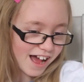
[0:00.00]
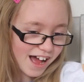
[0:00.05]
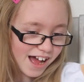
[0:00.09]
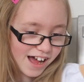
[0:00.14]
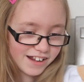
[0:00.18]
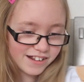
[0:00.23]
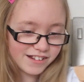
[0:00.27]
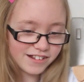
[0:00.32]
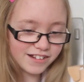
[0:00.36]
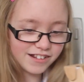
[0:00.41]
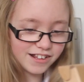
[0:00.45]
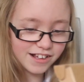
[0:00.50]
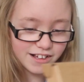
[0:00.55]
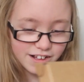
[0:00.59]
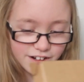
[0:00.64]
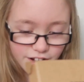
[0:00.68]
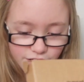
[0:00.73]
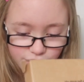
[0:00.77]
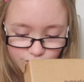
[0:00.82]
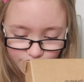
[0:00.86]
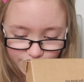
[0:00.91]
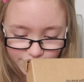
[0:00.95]
And there's
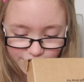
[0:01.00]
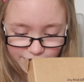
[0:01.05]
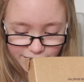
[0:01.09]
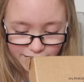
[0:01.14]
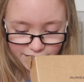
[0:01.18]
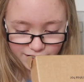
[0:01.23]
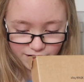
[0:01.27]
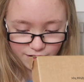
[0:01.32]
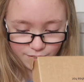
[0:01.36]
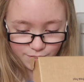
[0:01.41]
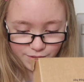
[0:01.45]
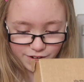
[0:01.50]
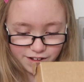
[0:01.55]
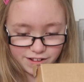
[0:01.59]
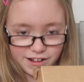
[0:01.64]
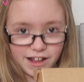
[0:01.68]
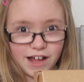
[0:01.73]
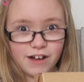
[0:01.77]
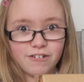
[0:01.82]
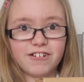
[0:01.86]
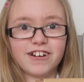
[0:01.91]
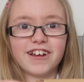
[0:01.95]
another one in there somewhere.
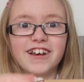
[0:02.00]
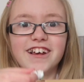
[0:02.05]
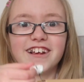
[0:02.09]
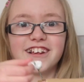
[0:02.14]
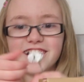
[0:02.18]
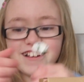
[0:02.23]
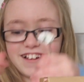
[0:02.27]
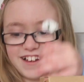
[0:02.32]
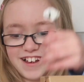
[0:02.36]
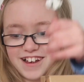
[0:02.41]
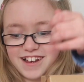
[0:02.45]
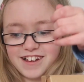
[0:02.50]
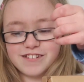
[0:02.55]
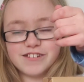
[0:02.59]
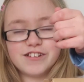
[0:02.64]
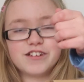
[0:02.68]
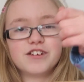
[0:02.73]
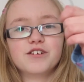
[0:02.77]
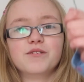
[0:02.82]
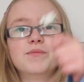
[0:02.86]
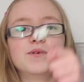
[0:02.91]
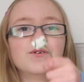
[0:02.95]
There it is.
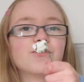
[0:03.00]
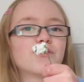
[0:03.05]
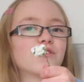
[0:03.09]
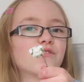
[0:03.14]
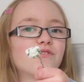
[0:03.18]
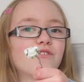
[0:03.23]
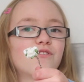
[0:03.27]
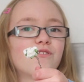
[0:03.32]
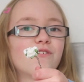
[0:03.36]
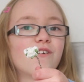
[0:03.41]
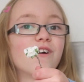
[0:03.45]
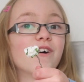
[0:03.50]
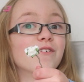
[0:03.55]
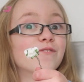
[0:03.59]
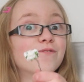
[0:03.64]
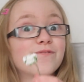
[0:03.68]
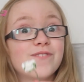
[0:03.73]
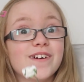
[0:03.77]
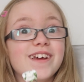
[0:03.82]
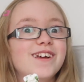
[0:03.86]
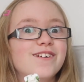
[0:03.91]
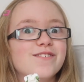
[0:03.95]
2 beautiful
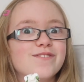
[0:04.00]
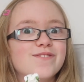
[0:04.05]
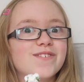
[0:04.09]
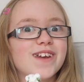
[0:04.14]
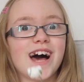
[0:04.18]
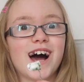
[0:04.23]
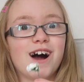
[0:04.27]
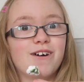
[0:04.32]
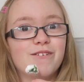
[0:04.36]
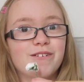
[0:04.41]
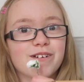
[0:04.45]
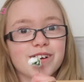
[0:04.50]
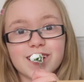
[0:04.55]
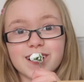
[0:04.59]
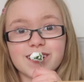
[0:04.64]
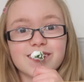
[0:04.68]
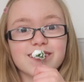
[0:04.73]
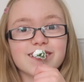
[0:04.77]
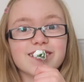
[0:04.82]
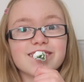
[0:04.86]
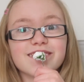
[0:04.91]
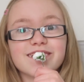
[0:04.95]
fake flowers.
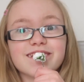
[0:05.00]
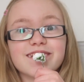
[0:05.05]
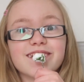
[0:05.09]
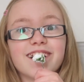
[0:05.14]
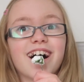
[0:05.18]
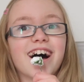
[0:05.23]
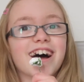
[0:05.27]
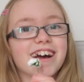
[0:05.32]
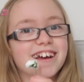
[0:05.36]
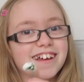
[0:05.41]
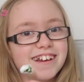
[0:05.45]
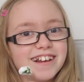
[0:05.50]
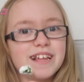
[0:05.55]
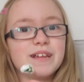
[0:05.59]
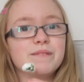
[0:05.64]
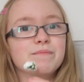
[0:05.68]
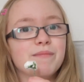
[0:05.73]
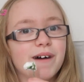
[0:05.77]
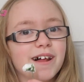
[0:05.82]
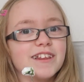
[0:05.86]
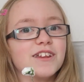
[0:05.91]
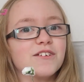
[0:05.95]
I can
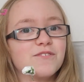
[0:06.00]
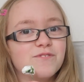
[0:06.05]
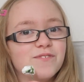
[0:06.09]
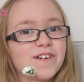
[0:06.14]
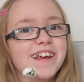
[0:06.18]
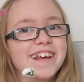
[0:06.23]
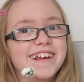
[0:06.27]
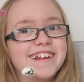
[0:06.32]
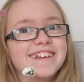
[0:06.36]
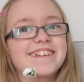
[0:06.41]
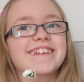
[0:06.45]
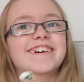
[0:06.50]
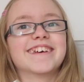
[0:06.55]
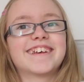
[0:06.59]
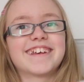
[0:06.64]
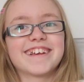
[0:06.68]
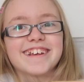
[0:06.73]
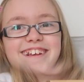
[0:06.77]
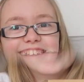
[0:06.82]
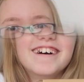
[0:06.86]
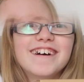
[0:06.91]
smell the fakeness.